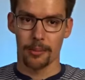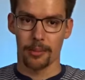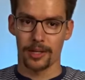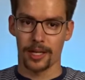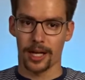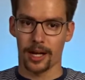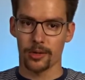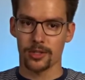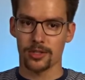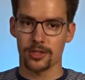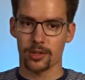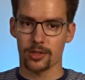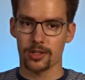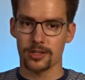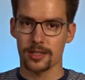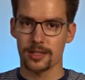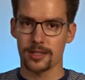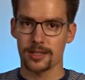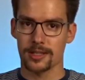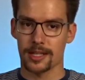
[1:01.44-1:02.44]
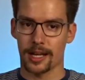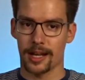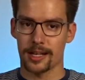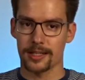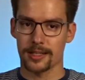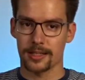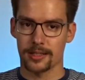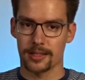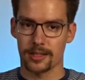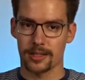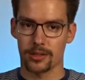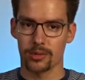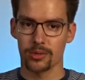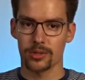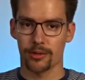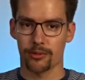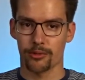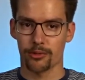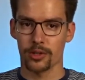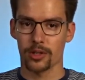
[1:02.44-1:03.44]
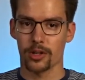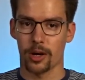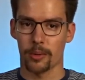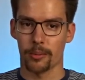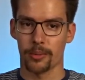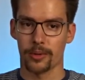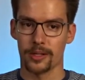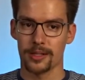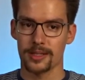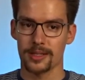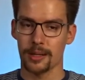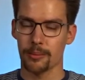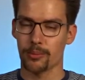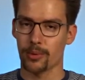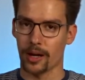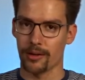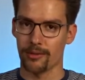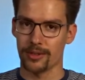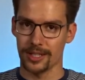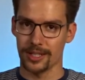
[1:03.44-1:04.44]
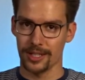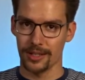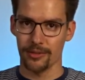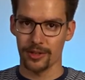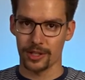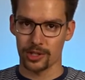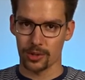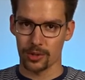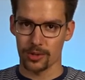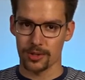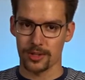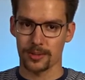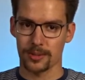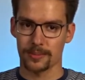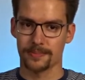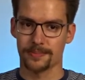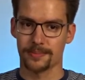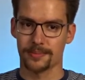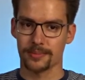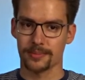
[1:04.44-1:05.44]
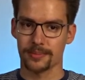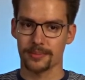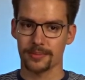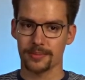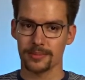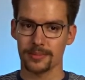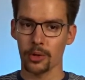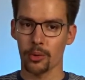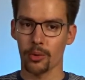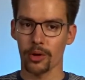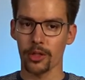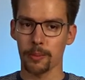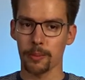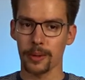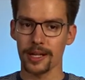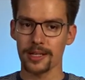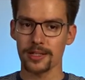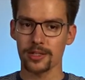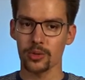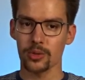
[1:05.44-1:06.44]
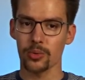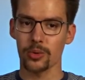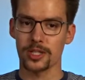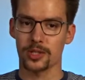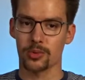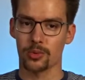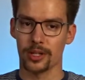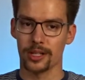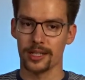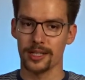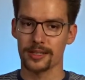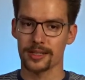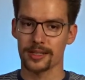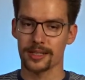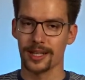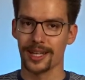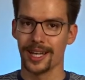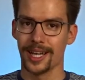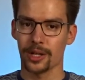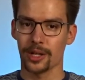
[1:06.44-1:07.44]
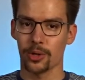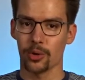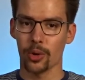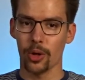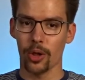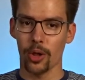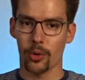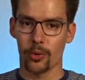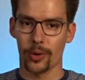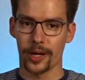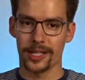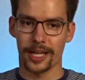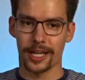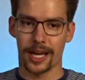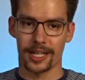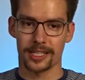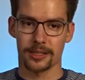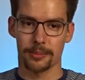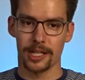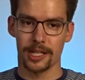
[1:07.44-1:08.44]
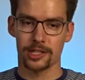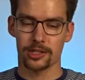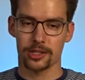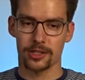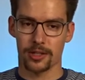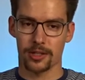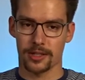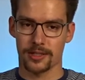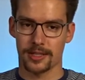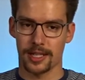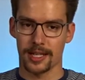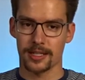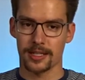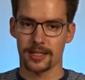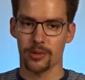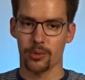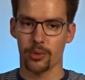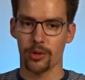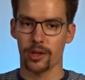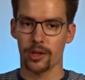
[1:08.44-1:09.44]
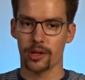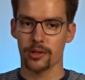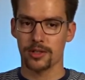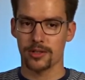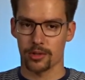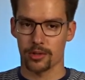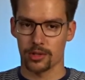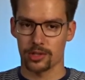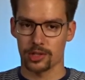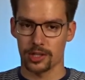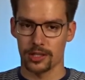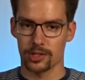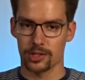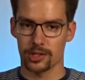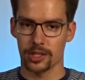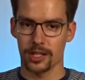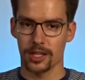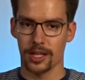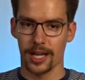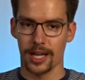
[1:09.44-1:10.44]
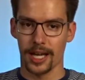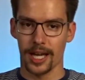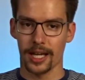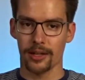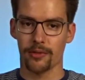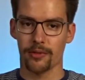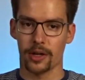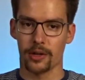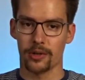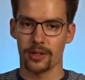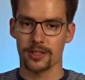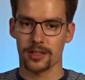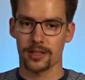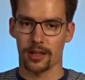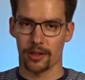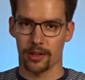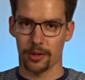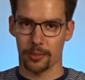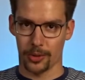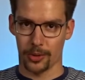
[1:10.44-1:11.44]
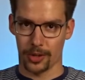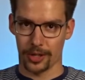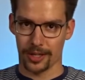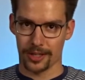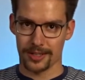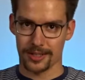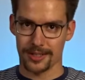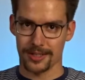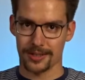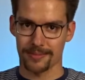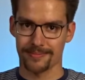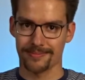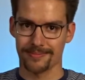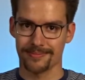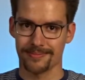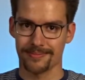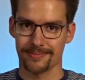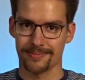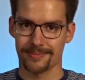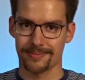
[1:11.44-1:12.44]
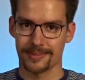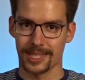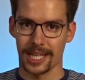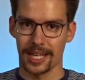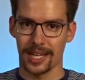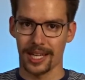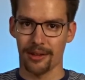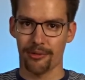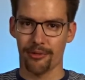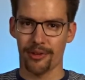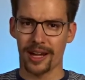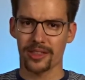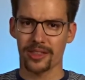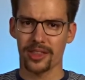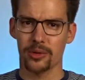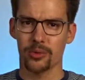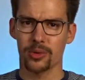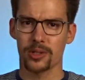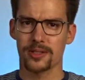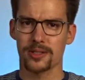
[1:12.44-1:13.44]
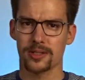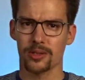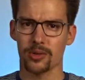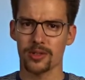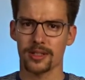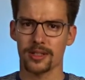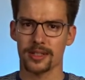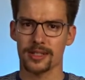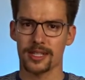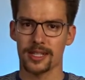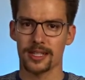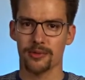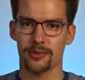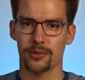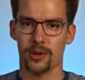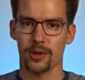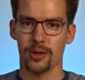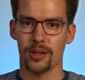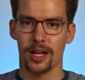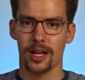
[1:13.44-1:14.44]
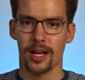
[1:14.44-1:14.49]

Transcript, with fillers: but outsources tasks to different companies and private individuals. When the Play Store was released, Google already had major success with their search engine and various other products. In fact, they were so successful